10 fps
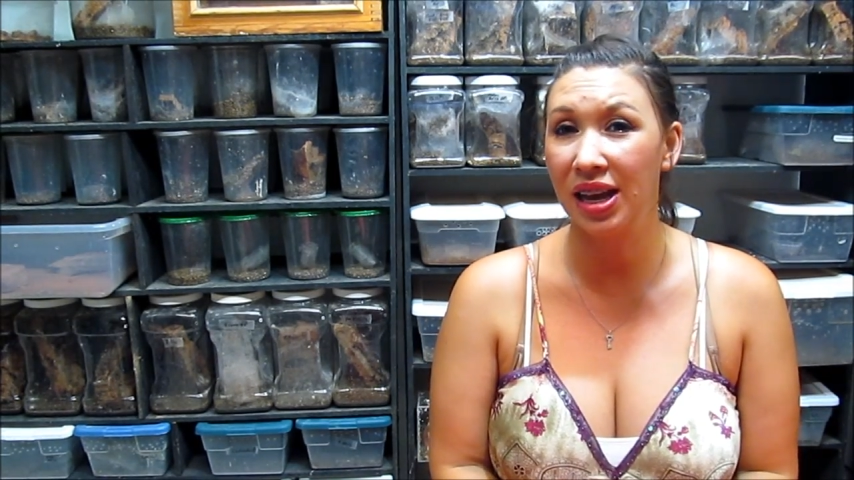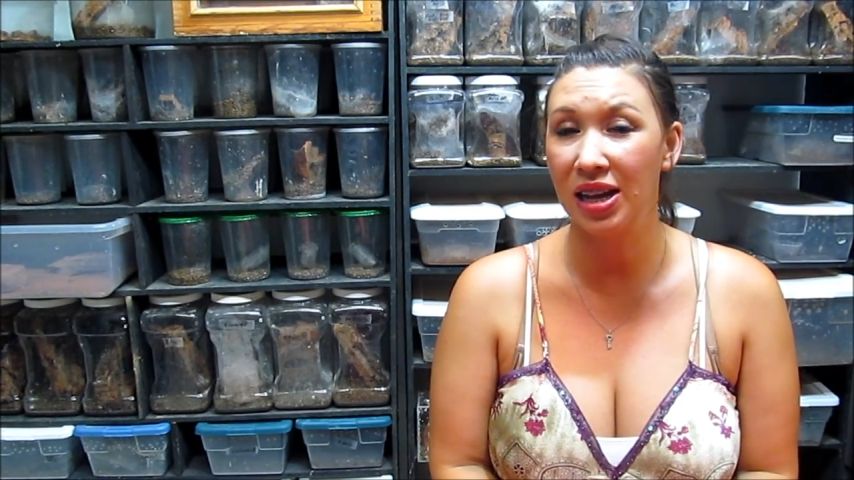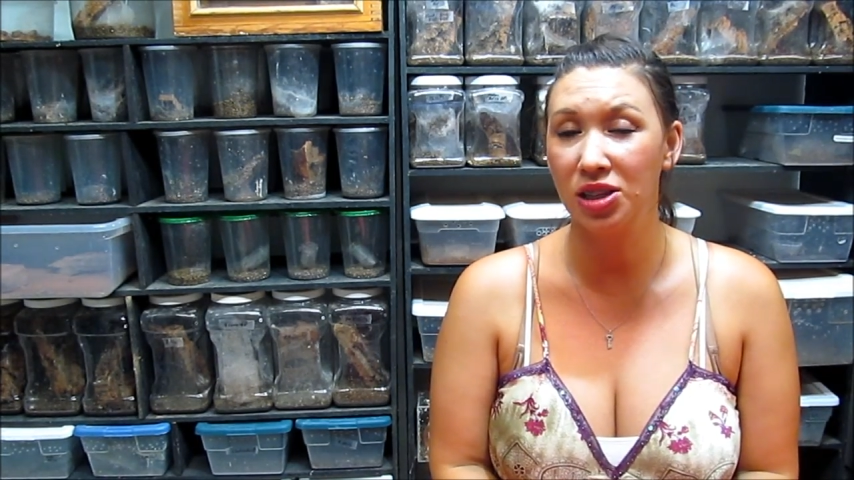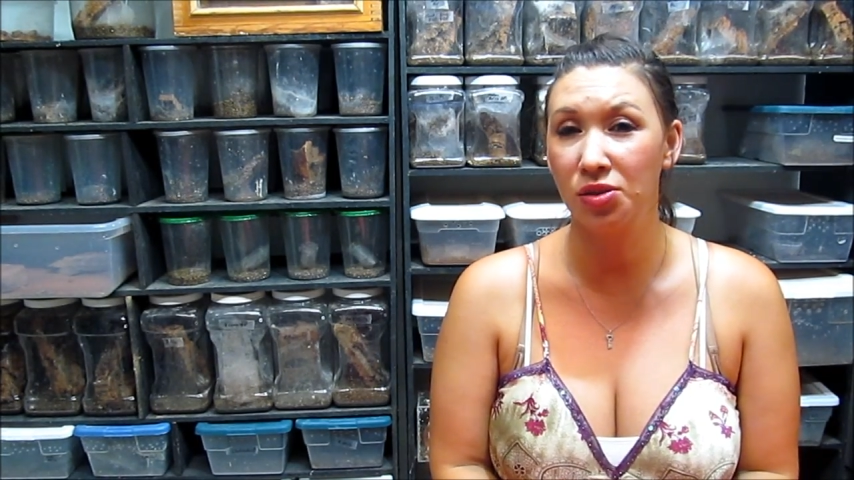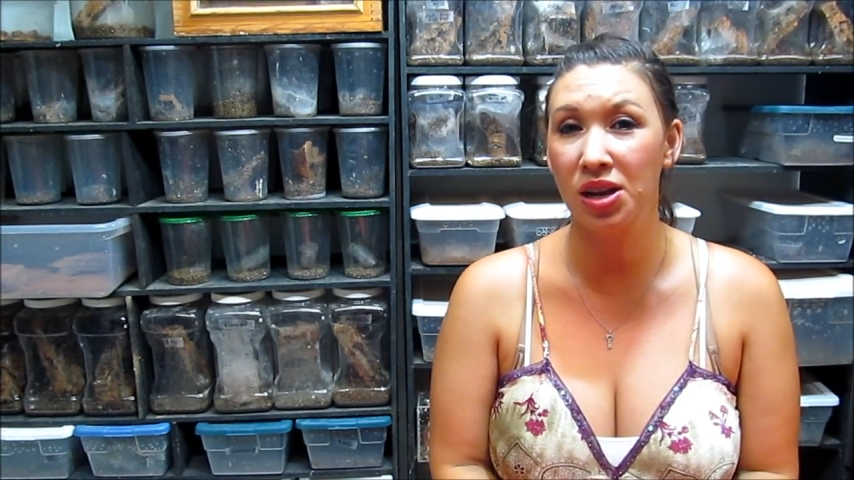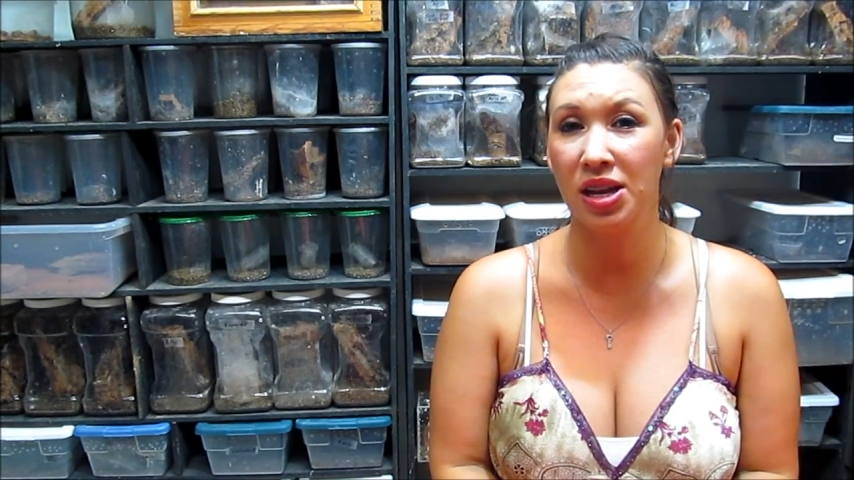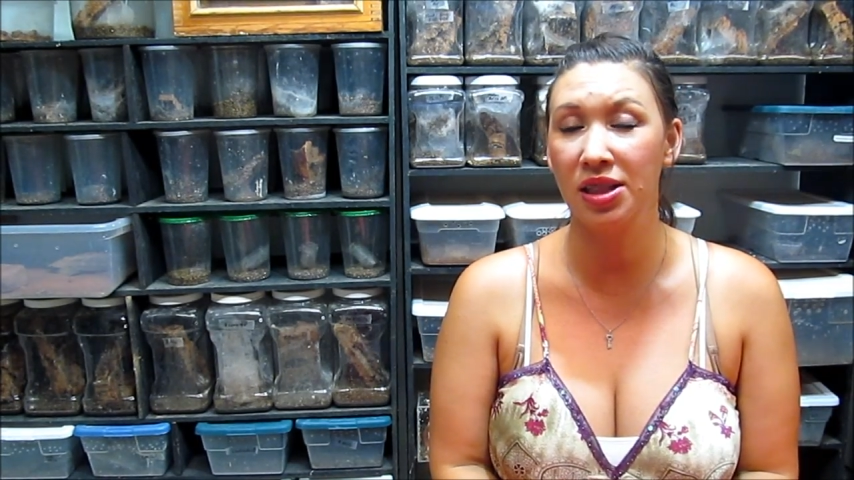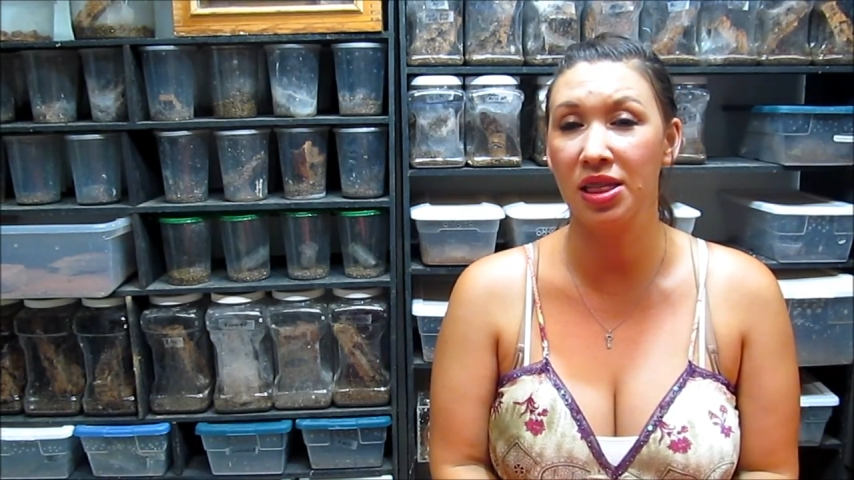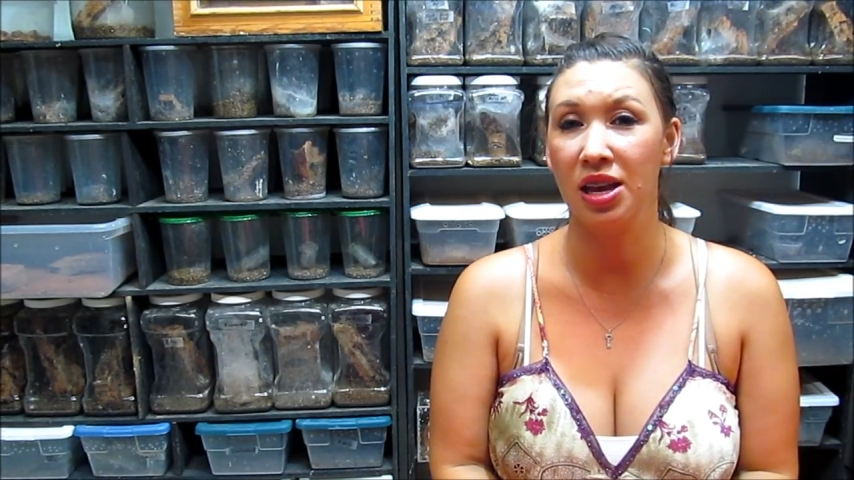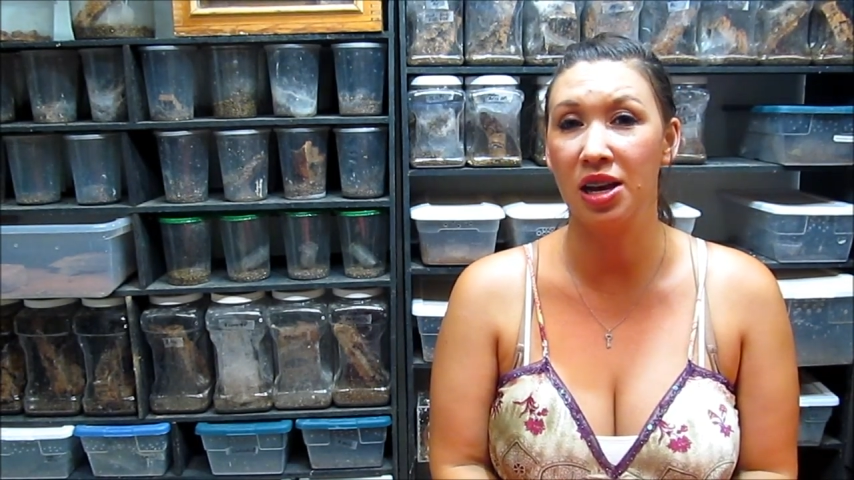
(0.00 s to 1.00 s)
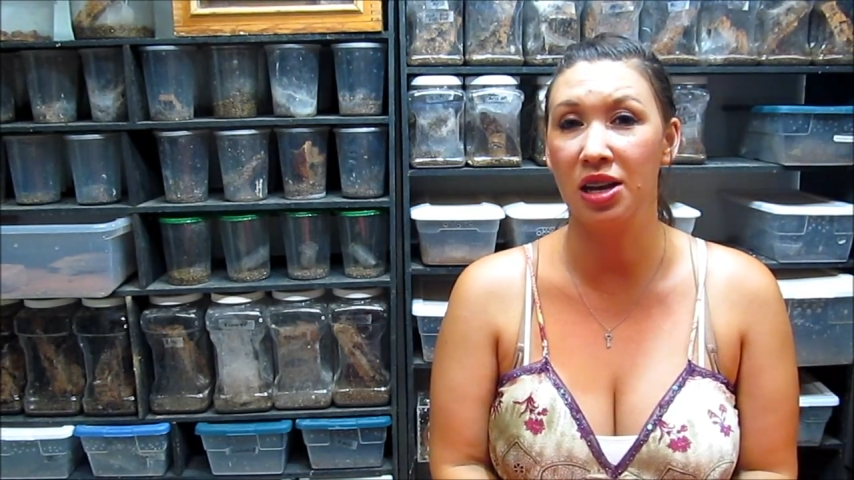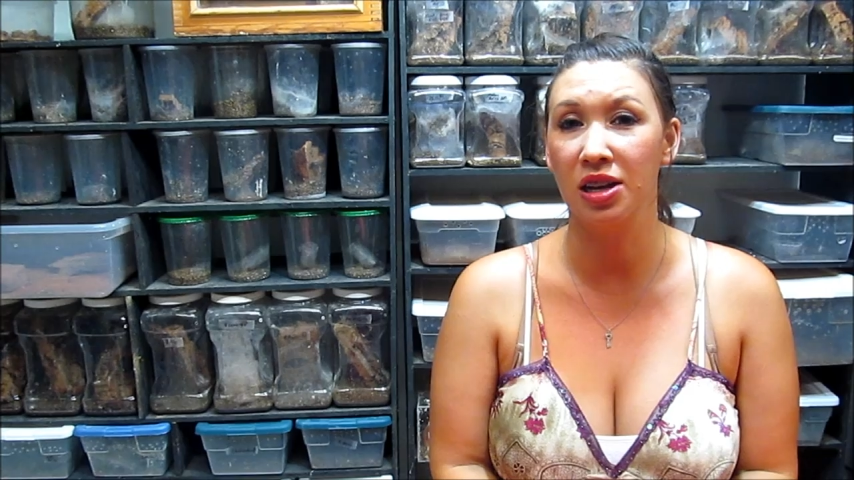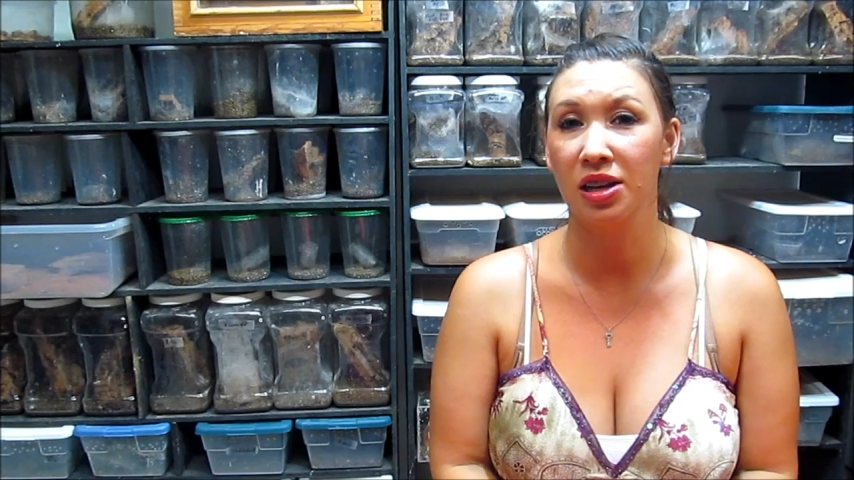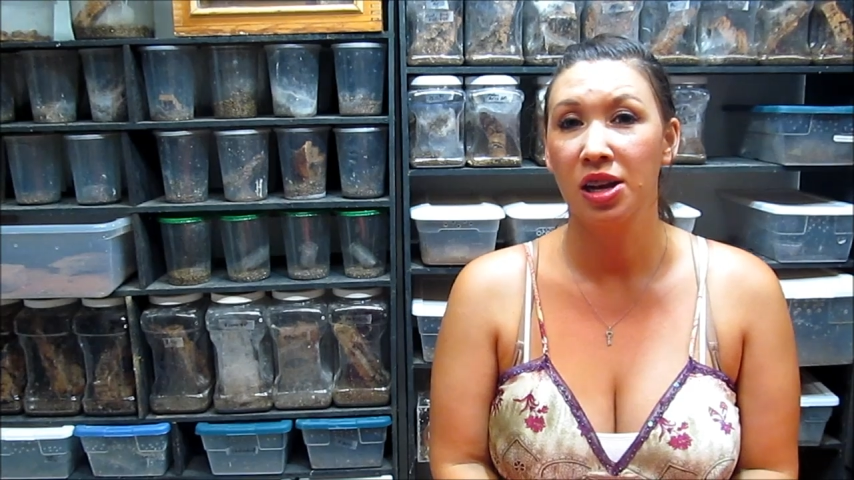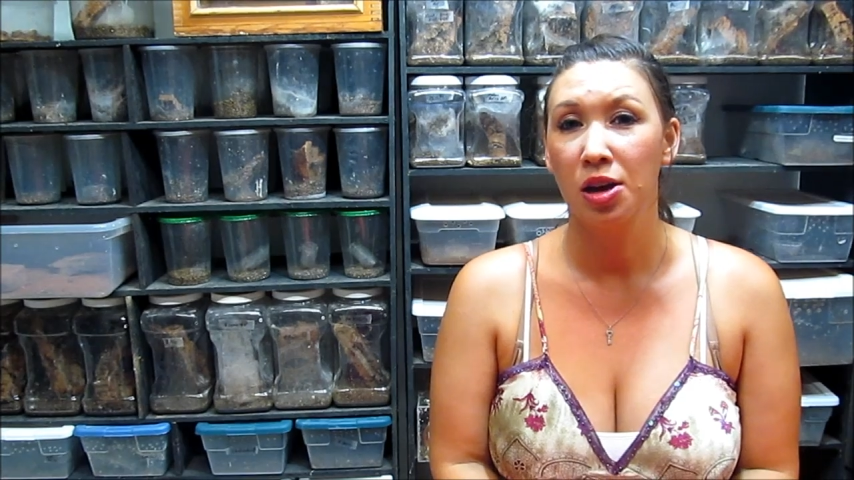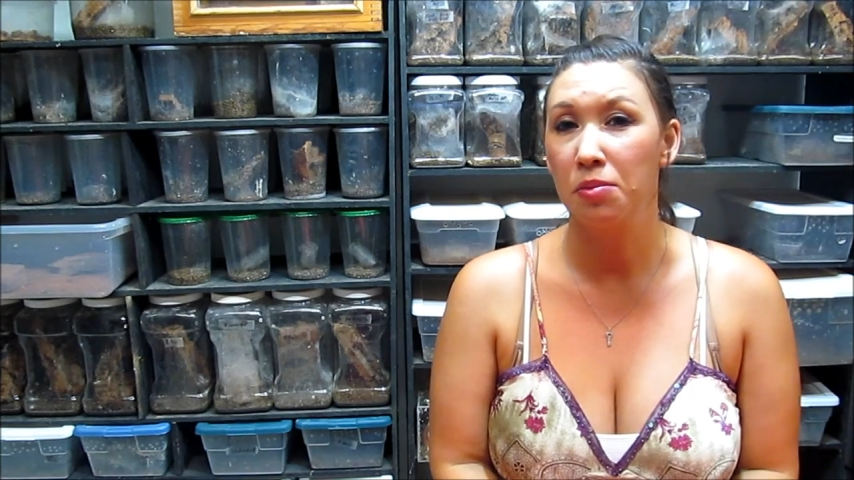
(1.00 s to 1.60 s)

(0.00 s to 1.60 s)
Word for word: get to it the